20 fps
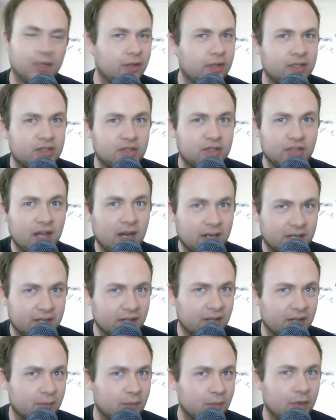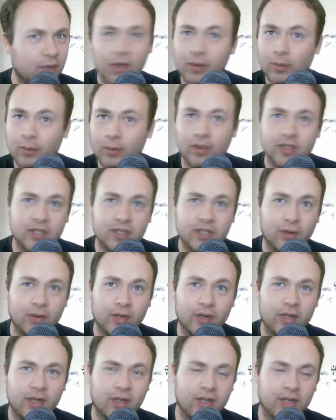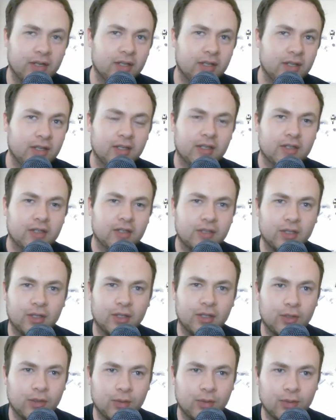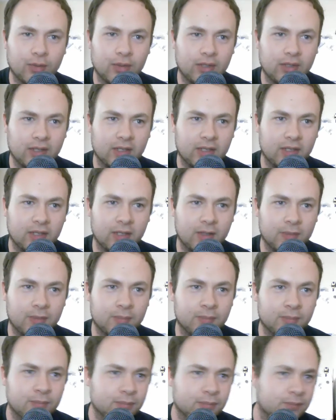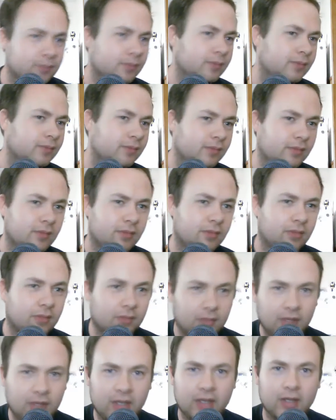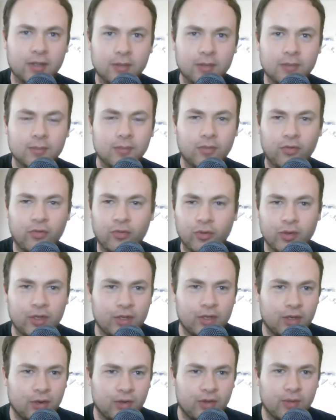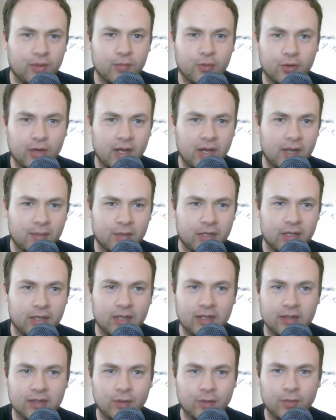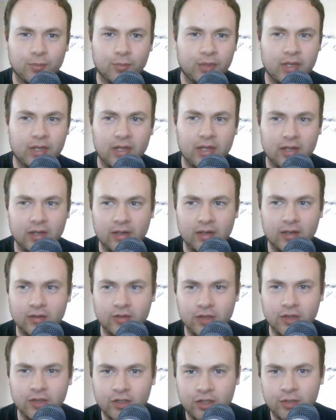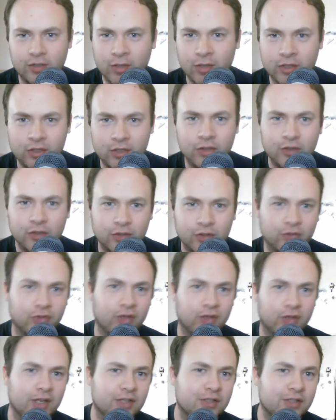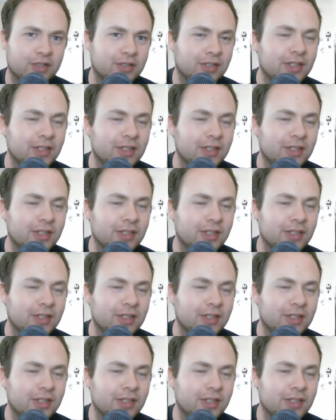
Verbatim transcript: unless you talk to them what's going on. So, um, yeah, before you call them crabby, don't be Judgy McJudger face